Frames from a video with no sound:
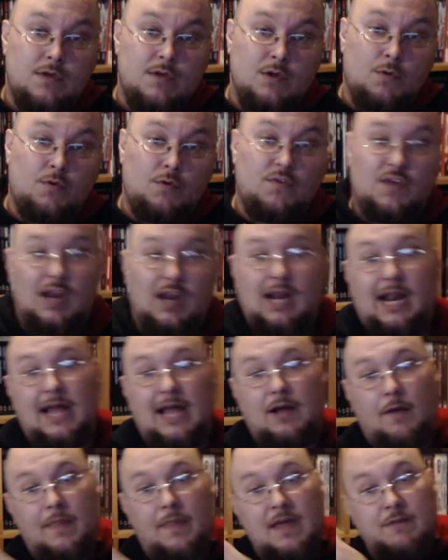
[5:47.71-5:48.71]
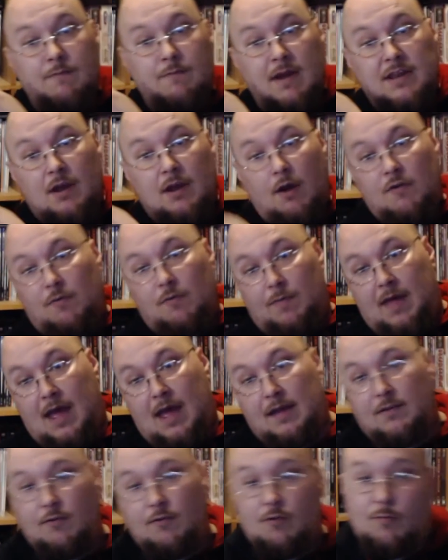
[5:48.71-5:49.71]
You'll consider clicking on the red dice up
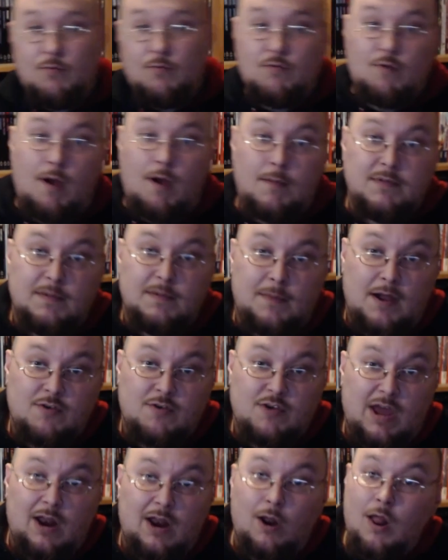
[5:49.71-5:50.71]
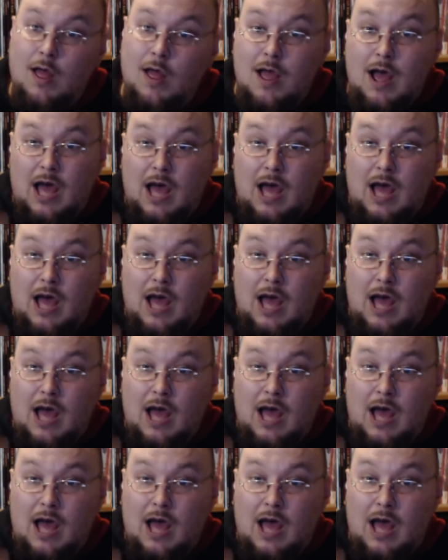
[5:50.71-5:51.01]
there to subscribe to my channel,